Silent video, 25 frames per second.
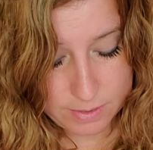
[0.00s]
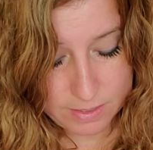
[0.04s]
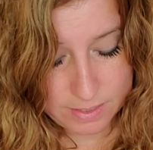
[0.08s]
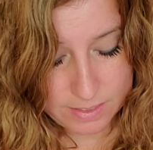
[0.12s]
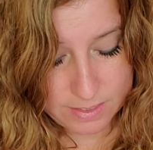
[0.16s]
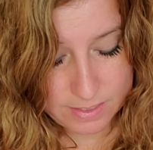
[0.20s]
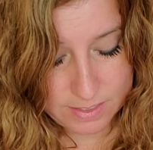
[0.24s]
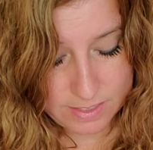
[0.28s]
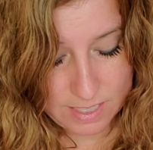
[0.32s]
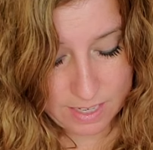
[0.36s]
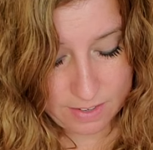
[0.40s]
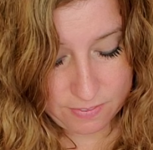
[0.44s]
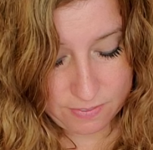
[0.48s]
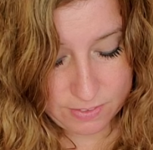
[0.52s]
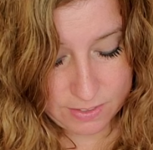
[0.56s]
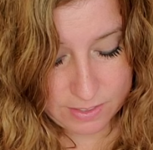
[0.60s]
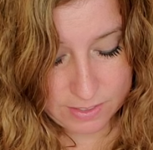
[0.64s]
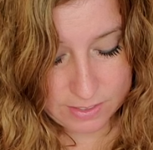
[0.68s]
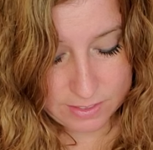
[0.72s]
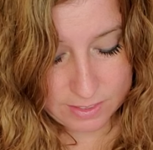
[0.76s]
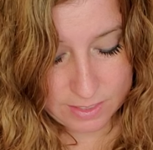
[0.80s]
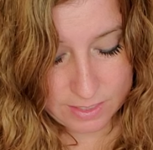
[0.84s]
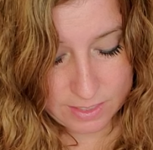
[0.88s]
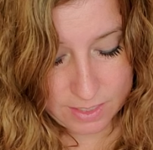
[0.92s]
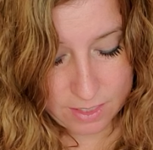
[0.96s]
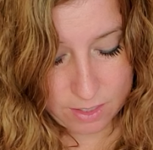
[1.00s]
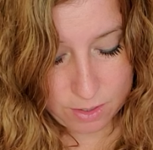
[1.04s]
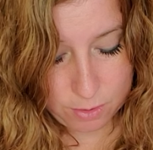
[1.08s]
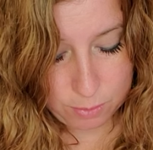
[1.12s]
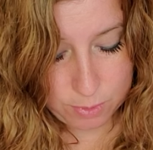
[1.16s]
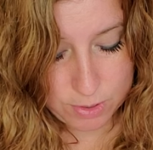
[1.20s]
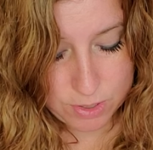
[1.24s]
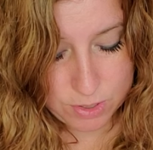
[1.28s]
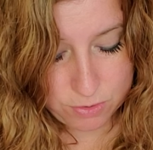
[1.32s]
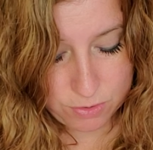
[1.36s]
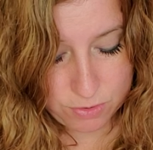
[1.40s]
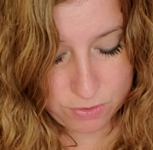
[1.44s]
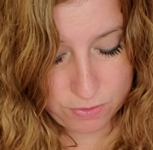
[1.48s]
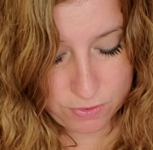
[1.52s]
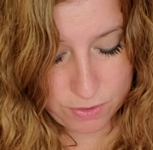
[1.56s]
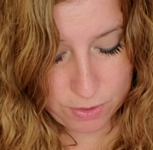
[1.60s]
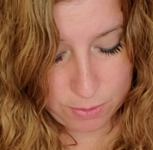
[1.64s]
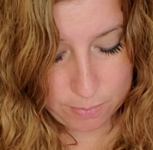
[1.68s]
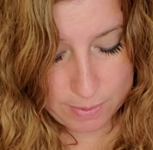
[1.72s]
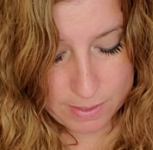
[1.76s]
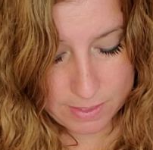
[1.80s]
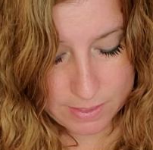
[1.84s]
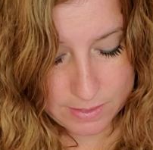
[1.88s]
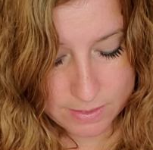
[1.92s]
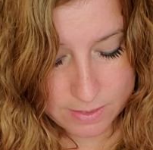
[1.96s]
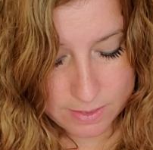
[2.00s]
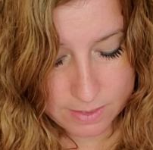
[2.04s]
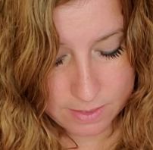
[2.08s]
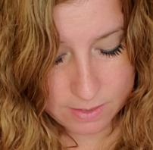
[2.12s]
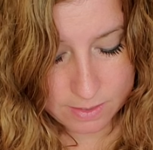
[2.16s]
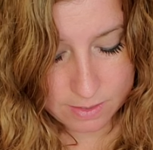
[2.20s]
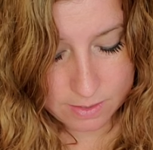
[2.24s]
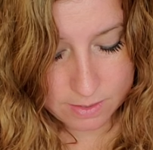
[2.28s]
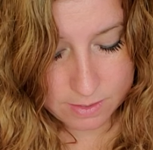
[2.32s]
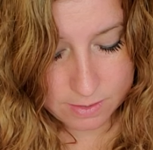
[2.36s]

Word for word: is definitely a wish fulfillment